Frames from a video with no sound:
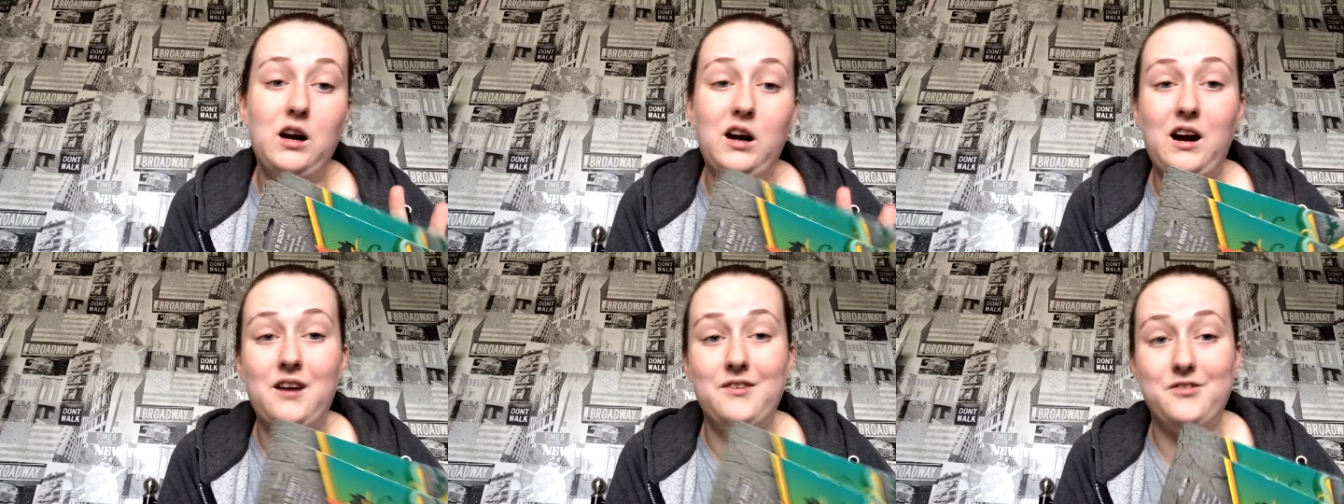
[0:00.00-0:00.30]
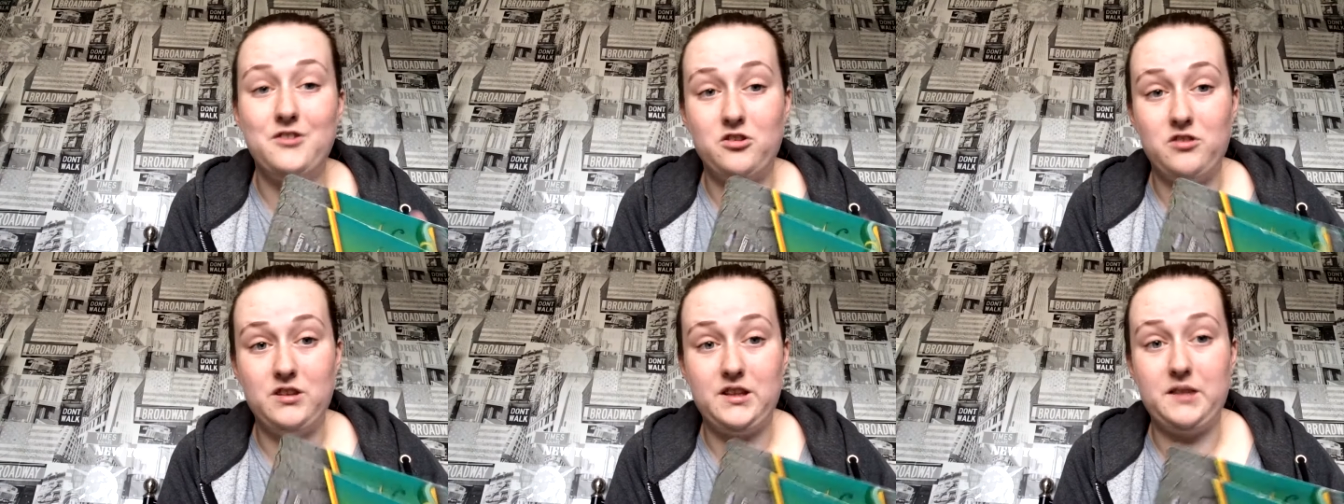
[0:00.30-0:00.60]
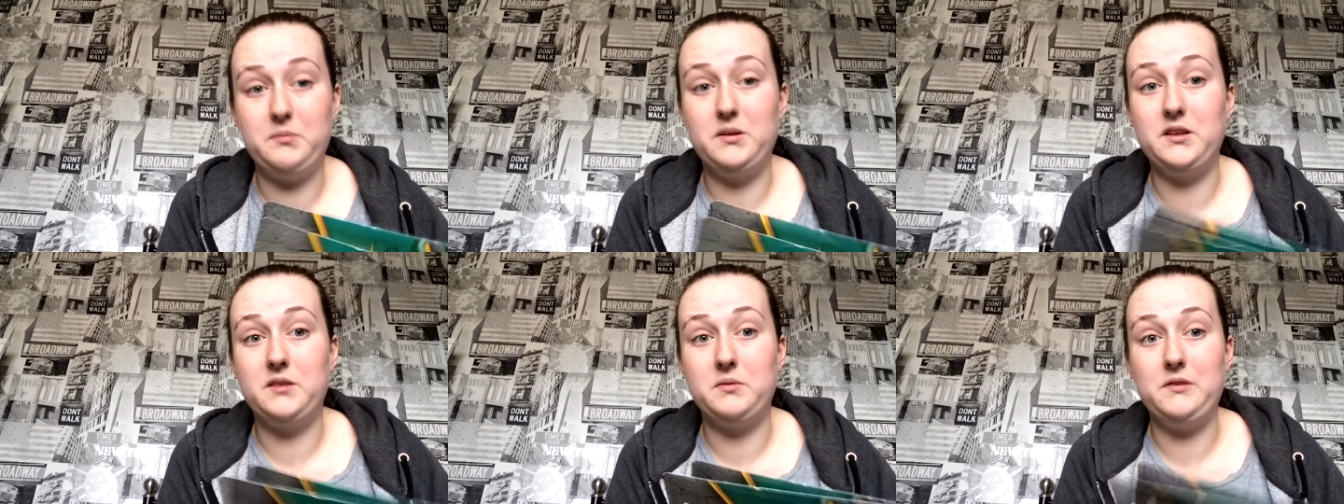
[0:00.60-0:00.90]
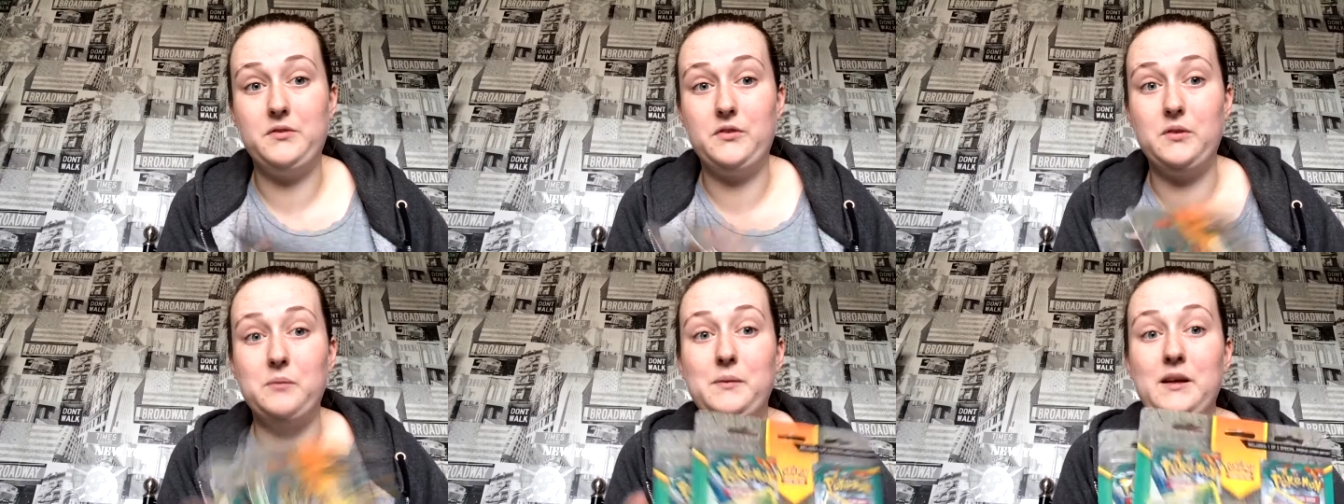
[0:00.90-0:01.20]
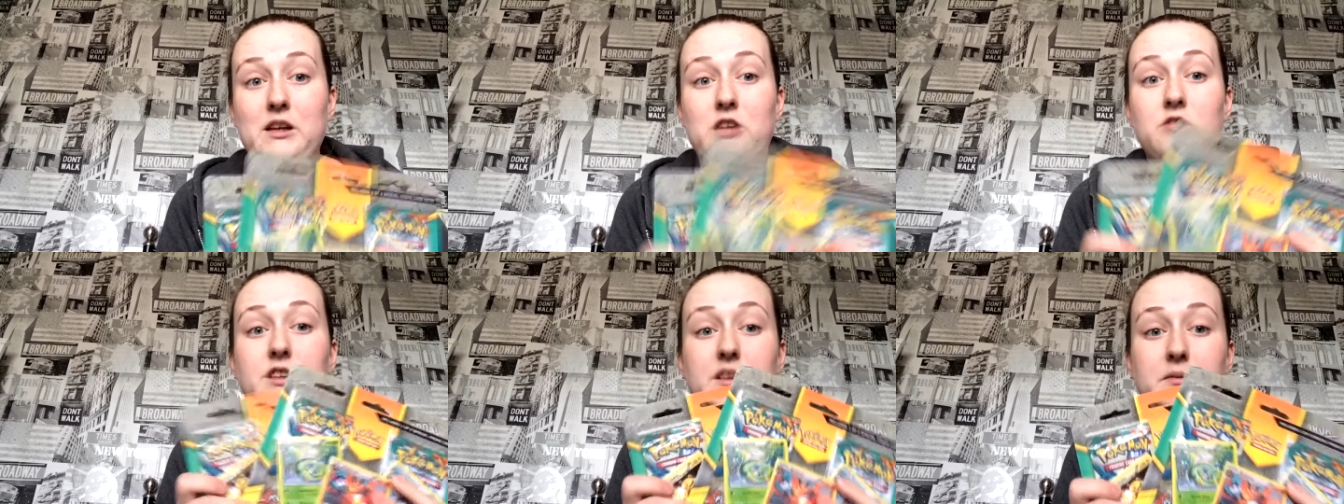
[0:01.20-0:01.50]
after Christmas, with them
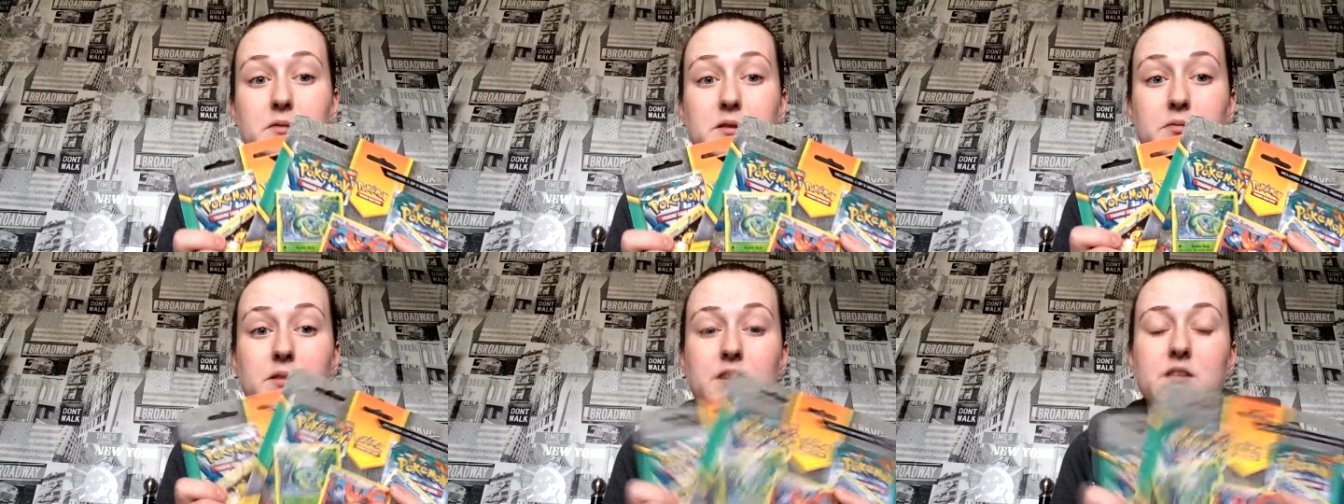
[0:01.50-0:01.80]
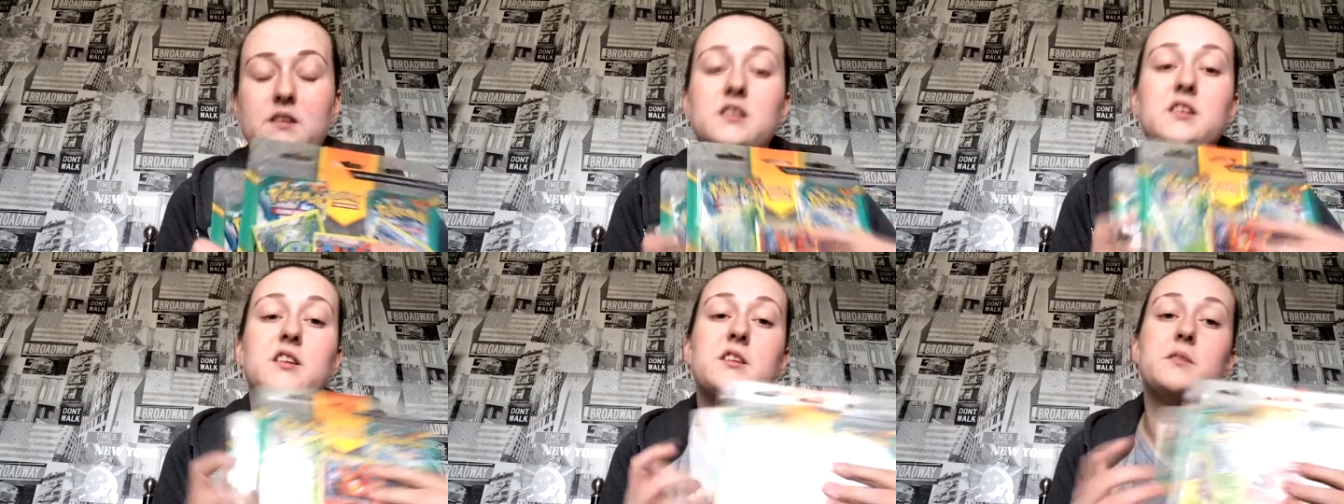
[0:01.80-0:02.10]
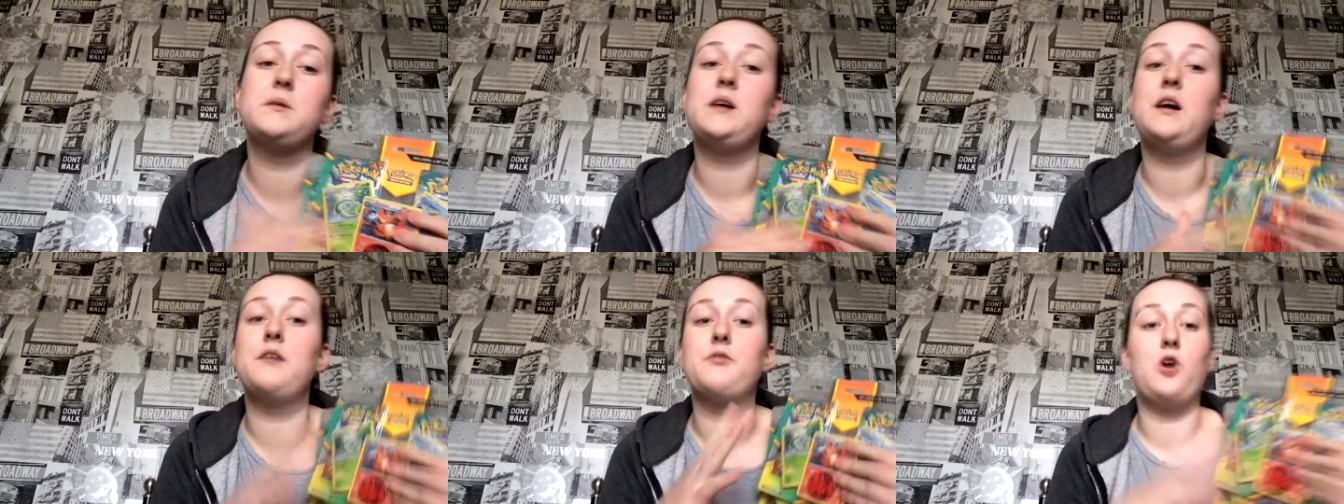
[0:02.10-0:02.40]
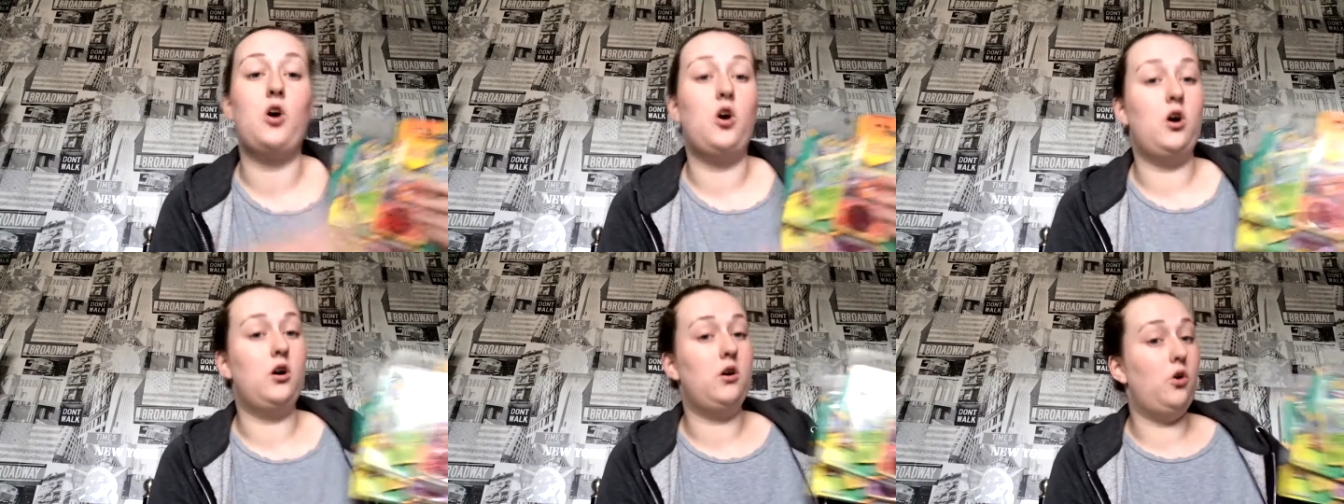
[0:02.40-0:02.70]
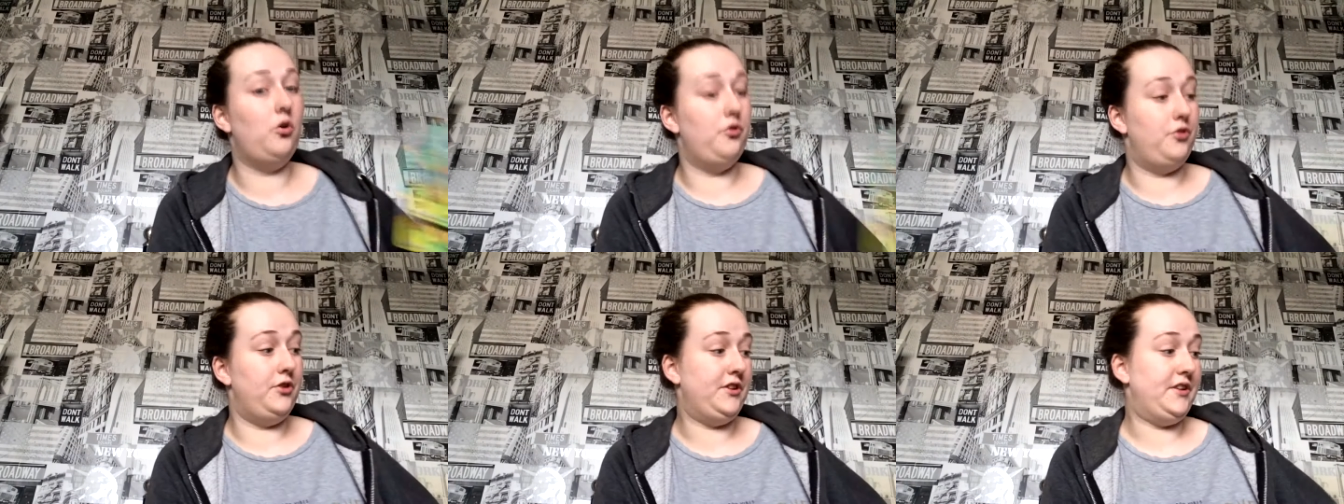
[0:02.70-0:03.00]
being Christmas presents, because we have got
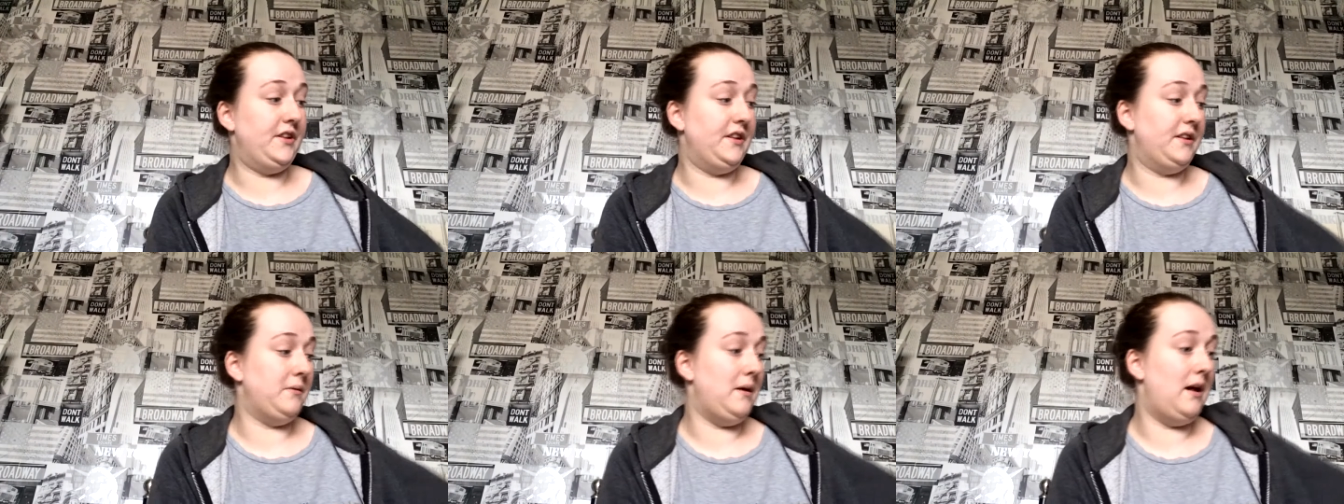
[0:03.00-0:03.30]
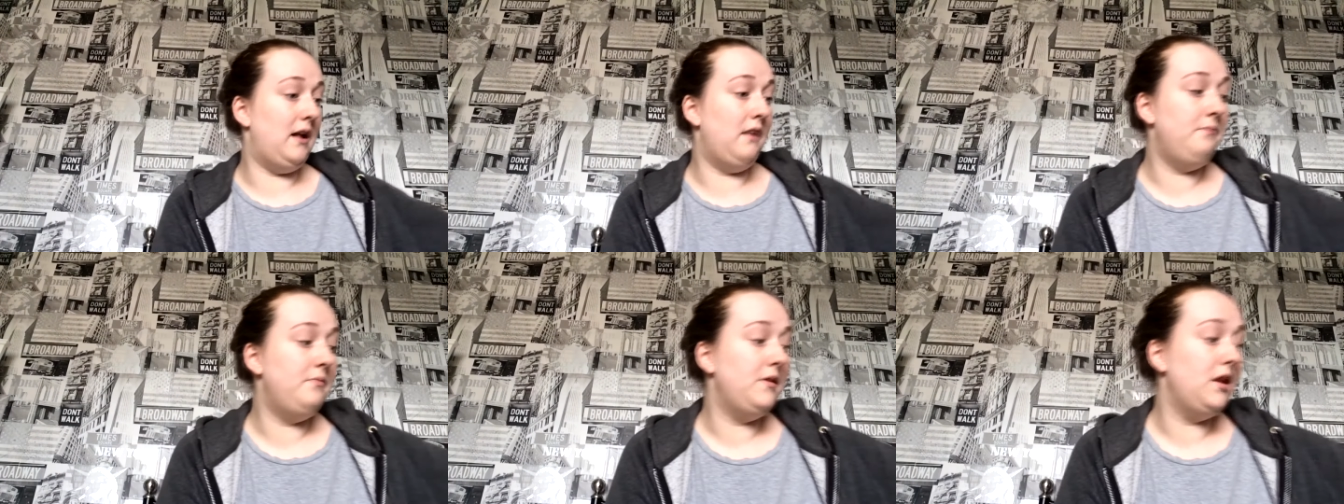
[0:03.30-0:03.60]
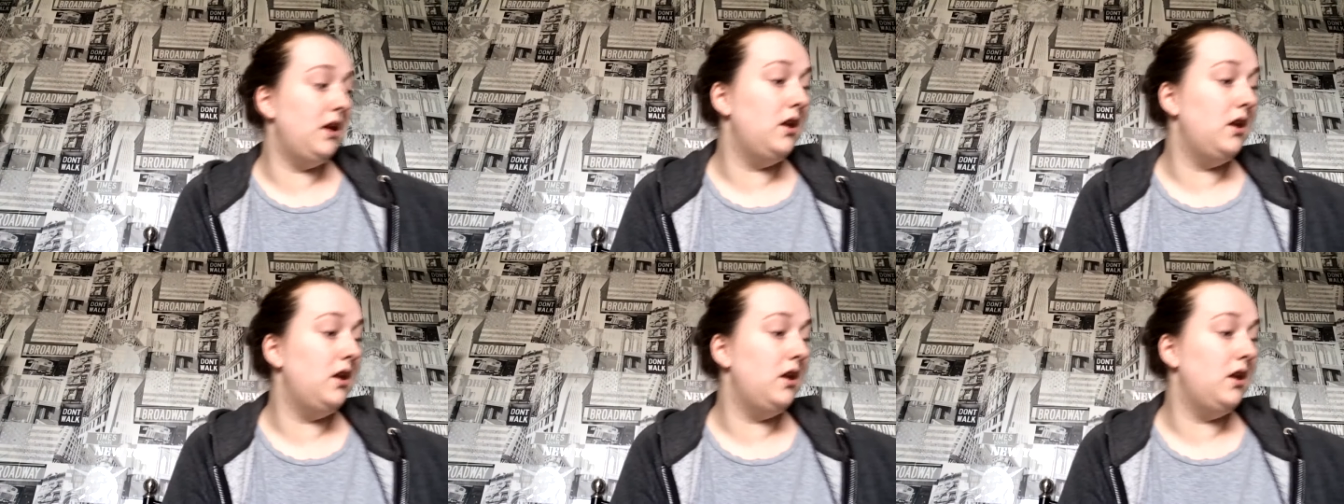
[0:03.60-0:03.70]
others as well.